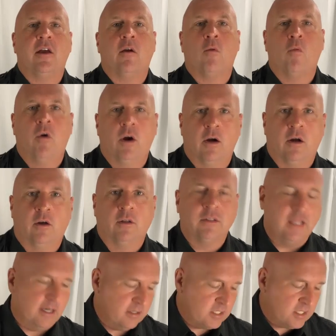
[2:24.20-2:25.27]
their world,
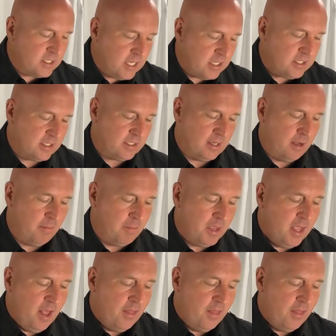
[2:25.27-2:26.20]
their system,